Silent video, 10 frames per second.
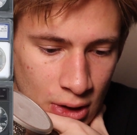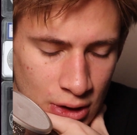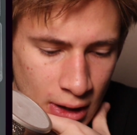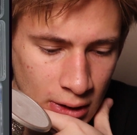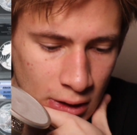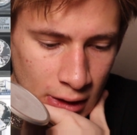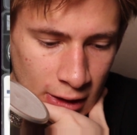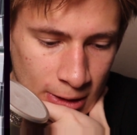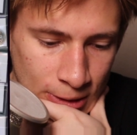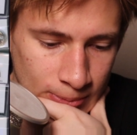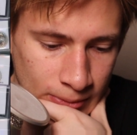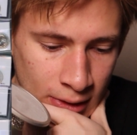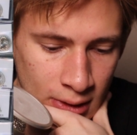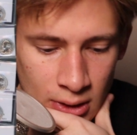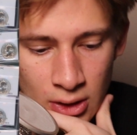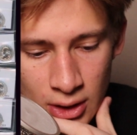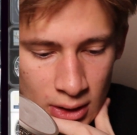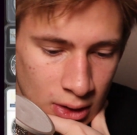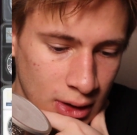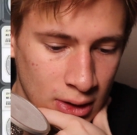of just like looking.
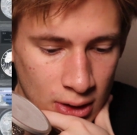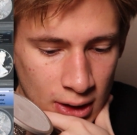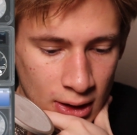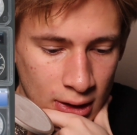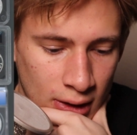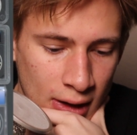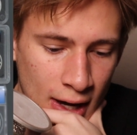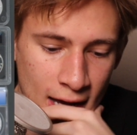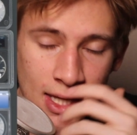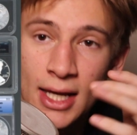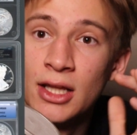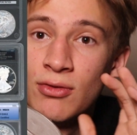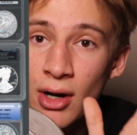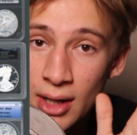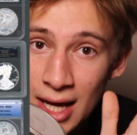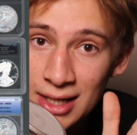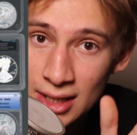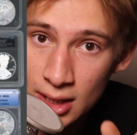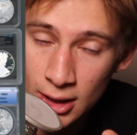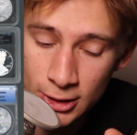And then at the very end
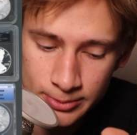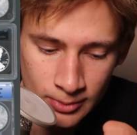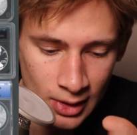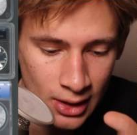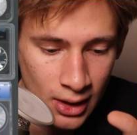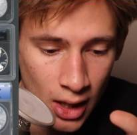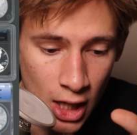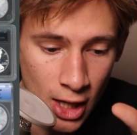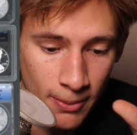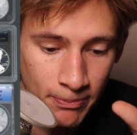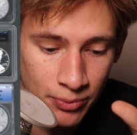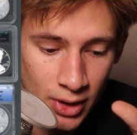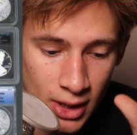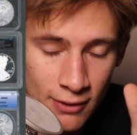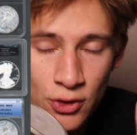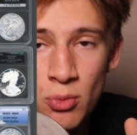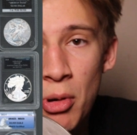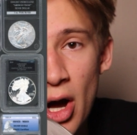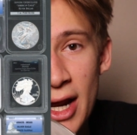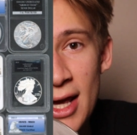here, if you bought